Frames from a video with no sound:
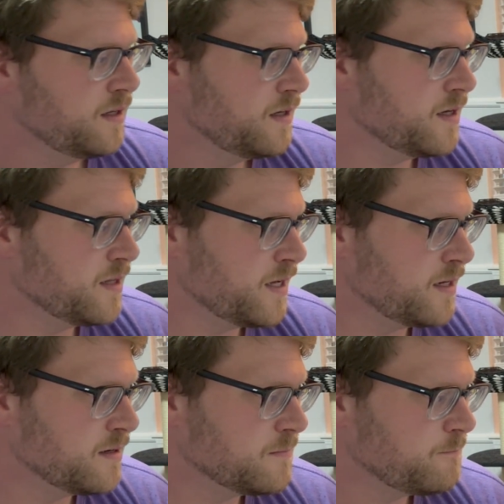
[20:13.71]
And
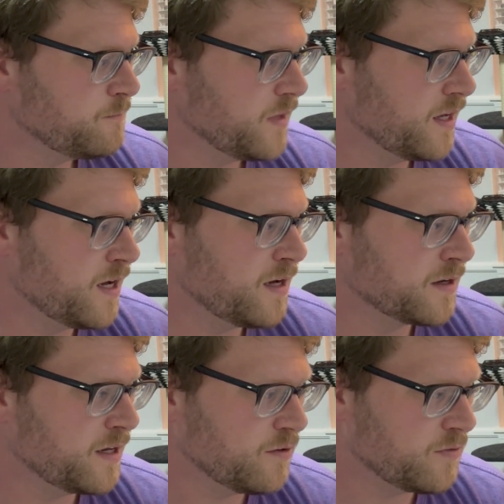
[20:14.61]
then I'll
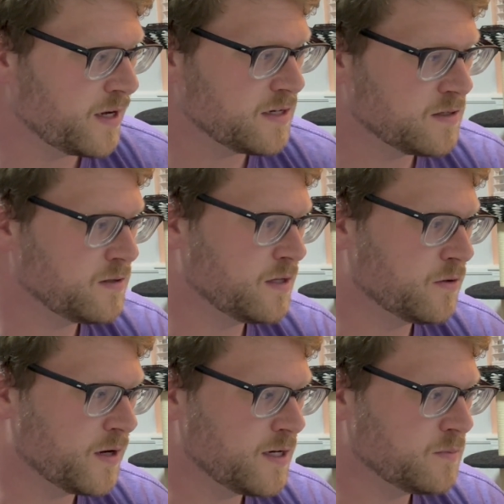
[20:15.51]
kind of fine tune the
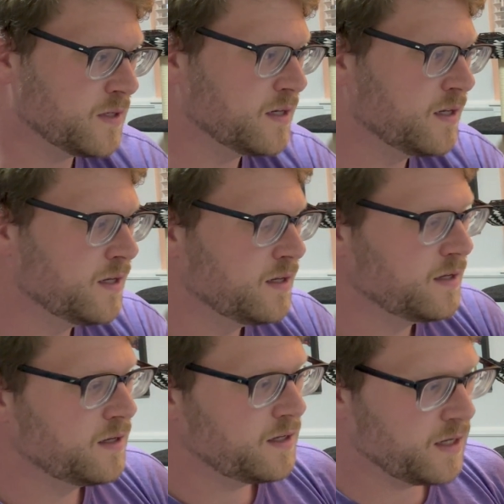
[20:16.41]
arrangement,
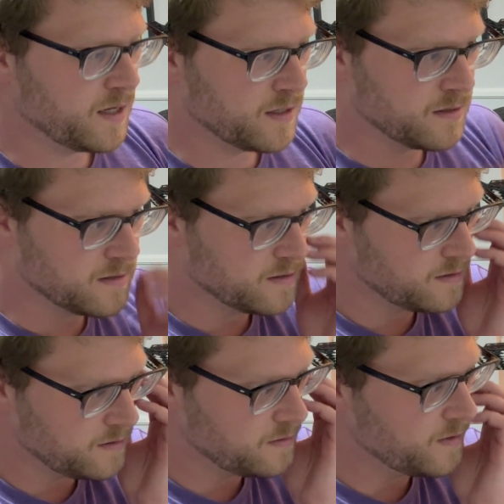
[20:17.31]
and
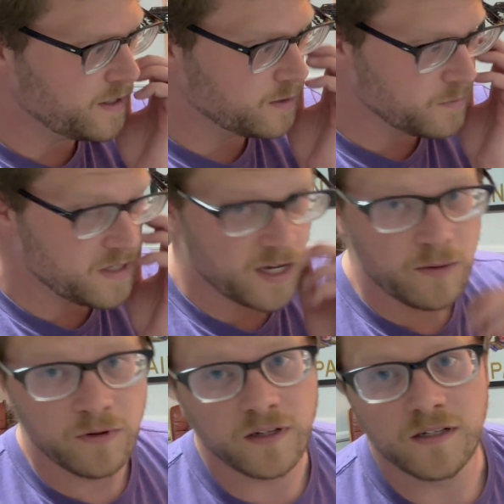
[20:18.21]
then it'll be
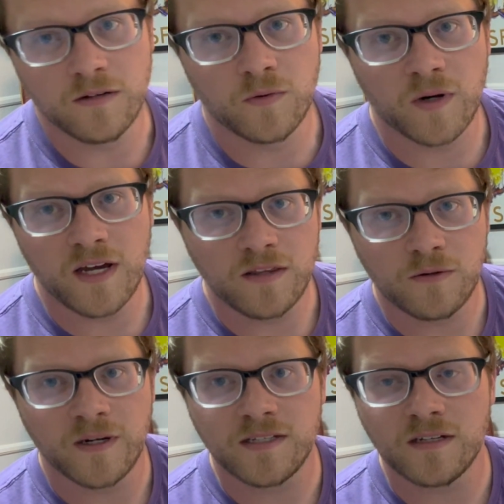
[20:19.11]
time really to write the
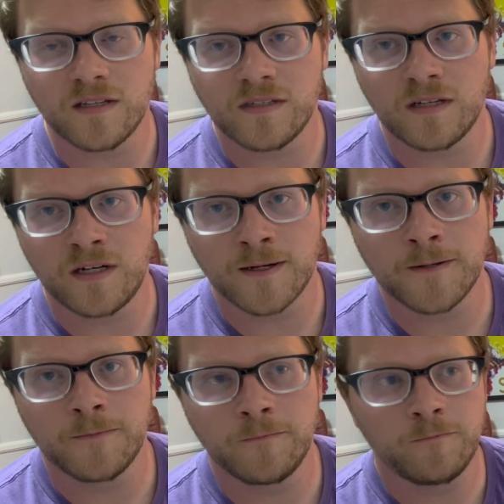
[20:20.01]
rest of the
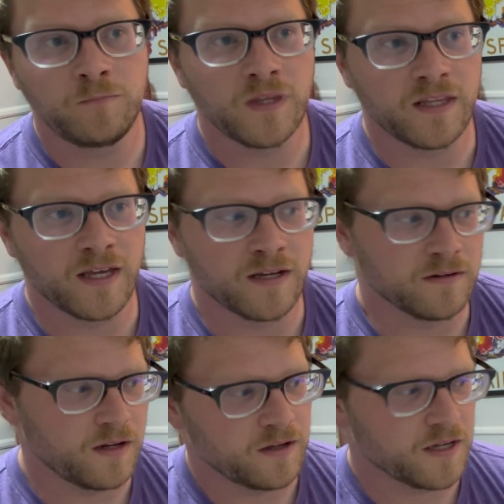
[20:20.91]
song. And
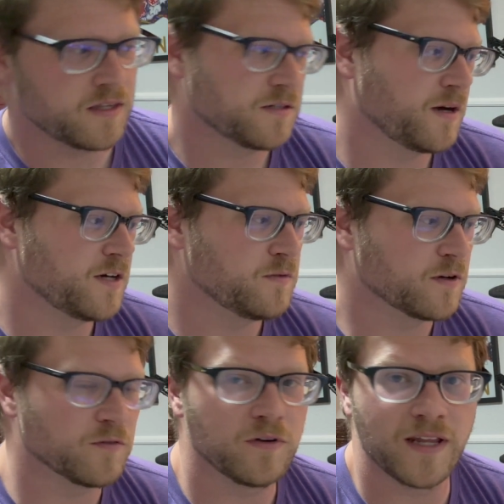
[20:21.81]
then I'll get the scratch
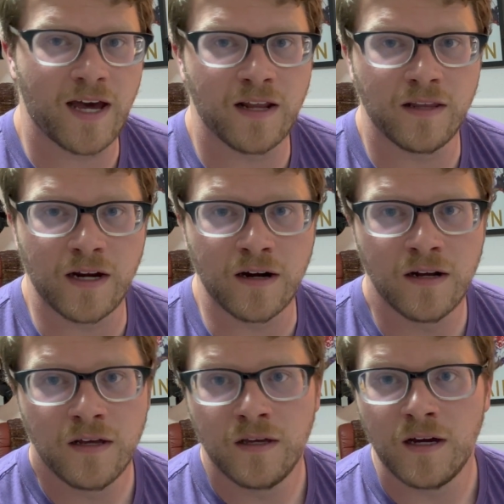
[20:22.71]
vocal for that in there.
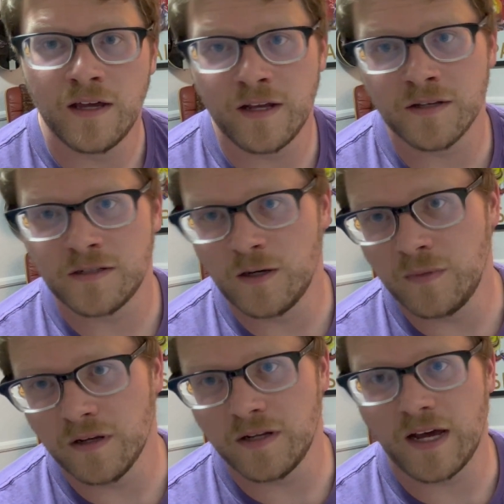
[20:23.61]
And then I'll start
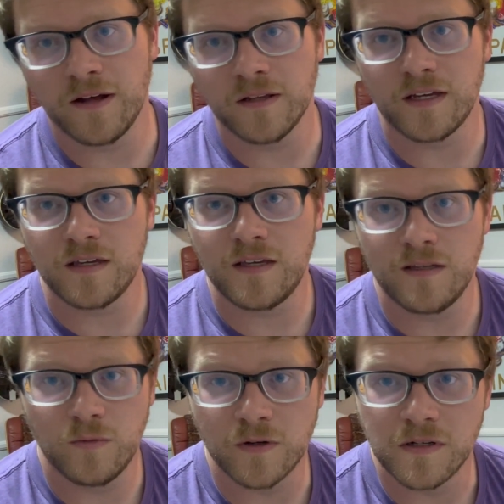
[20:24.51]
building out like
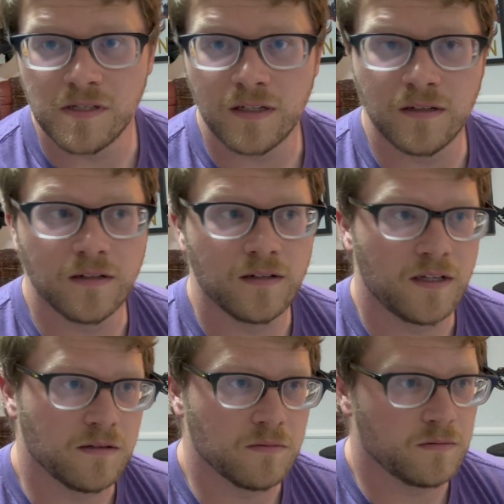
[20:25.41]
keyboards and
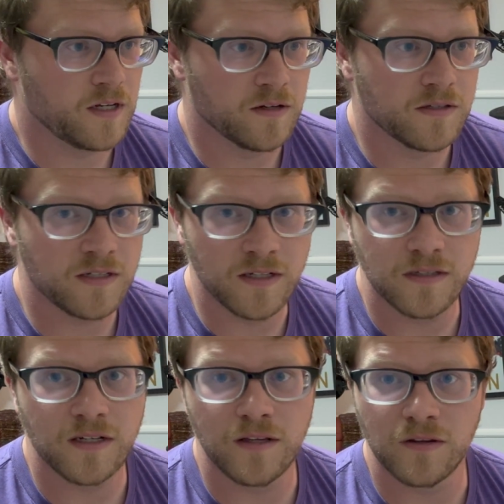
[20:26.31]

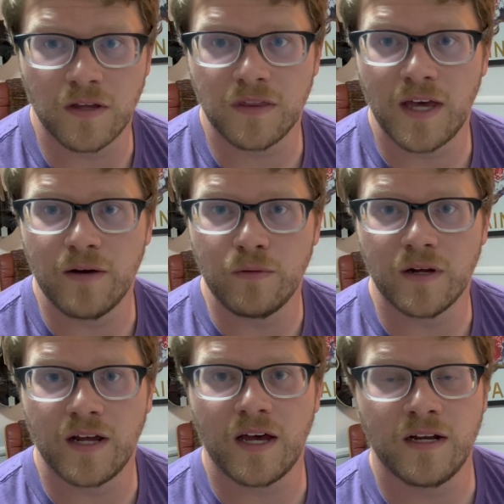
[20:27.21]
synths, anything like that we want
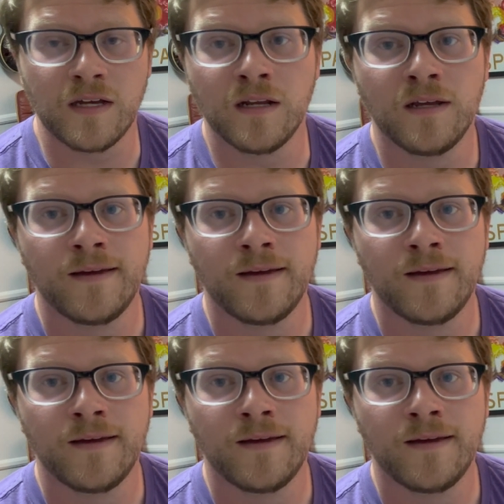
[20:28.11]
to add in.